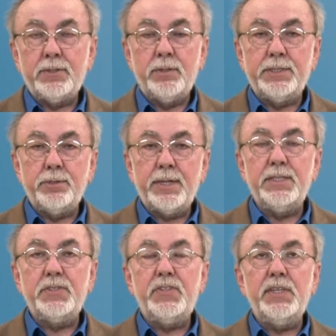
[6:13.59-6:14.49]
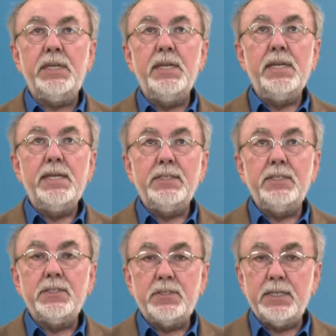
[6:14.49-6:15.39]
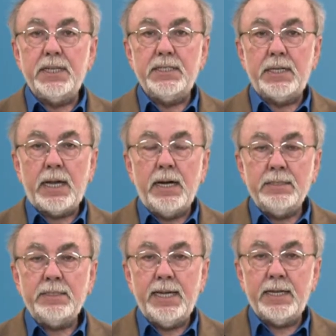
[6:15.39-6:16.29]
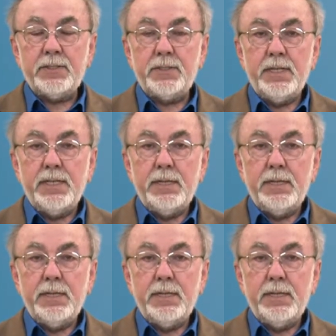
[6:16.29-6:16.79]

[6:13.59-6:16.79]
So as you can see, this is a context